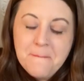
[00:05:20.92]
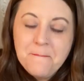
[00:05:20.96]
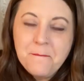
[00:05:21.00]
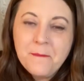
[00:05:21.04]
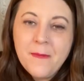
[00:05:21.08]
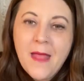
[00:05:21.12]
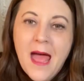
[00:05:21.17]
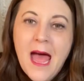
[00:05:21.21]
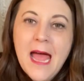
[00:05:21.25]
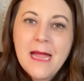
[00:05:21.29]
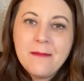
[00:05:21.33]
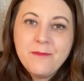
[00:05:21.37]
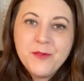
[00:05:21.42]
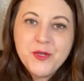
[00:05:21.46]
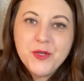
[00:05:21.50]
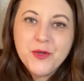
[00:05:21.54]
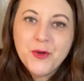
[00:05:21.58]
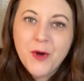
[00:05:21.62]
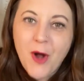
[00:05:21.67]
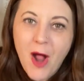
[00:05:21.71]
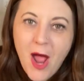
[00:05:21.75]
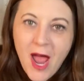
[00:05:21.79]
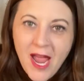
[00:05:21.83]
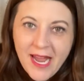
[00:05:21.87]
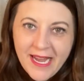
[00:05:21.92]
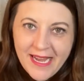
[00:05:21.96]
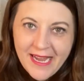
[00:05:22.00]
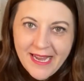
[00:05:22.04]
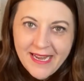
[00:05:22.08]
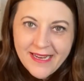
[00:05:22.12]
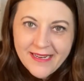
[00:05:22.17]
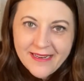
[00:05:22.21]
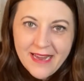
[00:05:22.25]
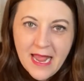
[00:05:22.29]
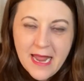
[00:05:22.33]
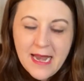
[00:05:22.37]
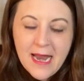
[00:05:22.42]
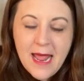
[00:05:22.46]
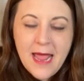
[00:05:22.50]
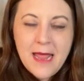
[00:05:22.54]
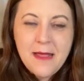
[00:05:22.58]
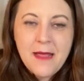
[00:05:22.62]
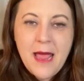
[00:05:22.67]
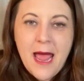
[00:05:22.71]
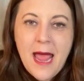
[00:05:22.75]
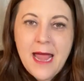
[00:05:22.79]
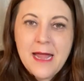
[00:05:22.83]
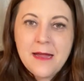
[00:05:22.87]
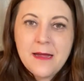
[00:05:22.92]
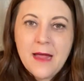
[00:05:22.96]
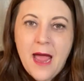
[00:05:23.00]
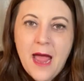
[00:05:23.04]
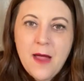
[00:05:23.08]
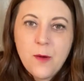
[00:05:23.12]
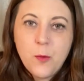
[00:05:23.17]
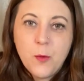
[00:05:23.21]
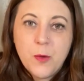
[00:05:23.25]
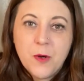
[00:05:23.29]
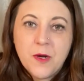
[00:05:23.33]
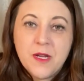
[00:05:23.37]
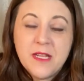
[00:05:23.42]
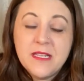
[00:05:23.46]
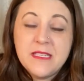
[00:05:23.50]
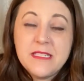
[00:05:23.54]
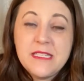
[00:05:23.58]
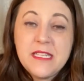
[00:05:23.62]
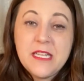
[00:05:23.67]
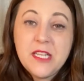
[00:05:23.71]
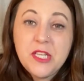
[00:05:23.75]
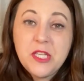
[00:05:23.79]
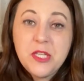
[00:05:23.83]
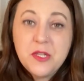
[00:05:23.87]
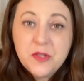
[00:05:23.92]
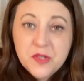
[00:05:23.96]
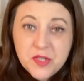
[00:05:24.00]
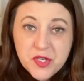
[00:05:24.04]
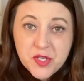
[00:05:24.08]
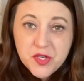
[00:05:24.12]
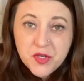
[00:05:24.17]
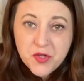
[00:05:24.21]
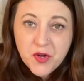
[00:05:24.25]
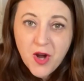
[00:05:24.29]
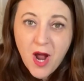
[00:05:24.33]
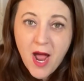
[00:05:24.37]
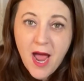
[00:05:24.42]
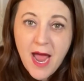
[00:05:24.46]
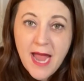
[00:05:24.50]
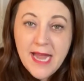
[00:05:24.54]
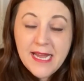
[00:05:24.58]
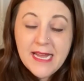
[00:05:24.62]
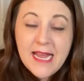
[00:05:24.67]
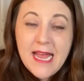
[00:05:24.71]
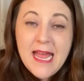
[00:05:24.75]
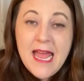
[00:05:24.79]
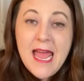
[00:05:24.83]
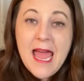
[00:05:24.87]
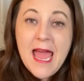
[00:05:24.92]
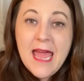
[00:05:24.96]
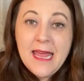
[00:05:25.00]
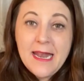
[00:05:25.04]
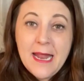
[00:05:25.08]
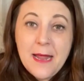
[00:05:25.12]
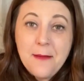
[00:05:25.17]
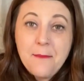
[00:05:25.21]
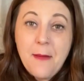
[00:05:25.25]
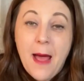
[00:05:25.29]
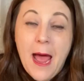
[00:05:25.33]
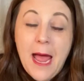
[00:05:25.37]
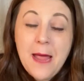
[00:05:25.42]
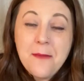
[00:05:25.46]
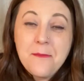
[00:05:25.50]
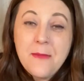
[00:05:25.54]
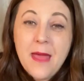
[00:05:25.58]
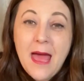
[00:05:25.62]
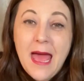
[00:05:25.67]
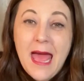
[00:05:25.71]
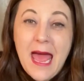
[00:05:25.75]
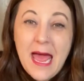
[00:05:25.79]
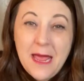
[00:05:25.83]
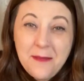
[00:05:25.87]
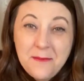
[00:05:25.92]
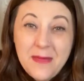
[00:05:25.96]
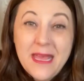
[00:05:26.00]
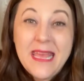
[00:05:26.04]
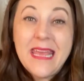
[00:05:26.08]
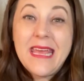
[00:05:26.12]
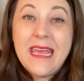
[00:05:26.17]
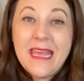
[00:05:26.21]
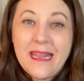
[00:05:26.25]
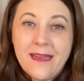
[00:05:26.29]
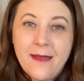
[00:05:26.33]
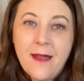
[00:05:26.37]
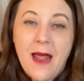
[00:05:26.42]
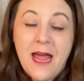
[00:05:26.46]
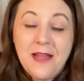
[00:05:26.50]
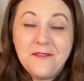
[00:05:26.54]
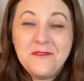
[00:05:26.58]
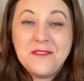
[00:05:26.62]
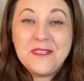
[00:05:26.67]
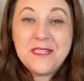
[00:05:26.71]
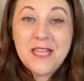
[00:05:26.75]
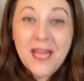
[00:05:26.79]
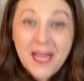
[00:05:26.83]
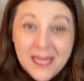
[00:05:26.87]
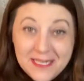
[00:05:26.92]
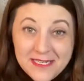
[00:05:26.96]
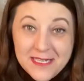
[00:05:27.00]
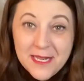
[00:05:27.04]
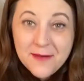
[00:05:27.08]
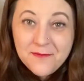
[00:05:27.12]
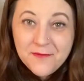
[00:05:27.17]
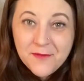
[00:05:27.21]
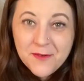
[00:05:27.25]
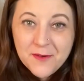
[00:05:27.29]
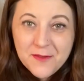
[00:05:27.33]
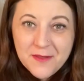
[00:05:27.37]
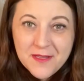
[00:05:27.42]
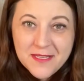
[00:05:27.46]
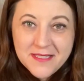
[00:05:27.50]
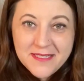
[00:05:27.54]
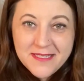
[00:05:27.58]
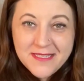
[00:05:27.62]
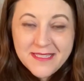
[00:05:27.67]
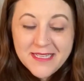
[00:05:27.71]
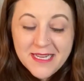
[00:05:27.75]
I'm trying, and I will continue to try, and I'm in. I've signed up for this